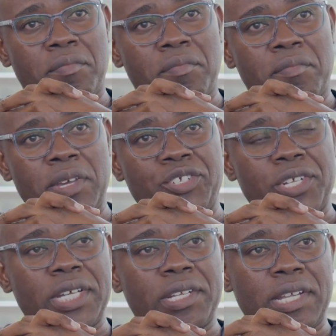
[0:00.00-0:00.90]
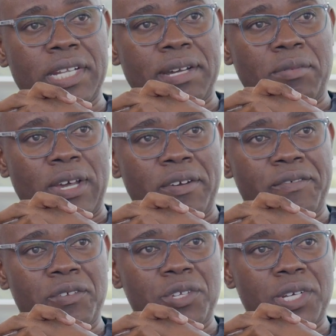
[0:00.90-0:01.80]
mentioning the Double Our
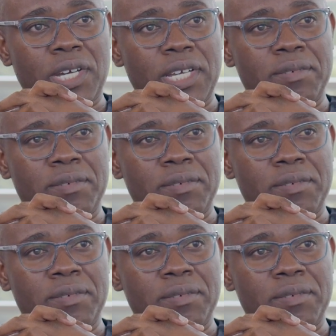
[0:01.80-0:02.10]
Future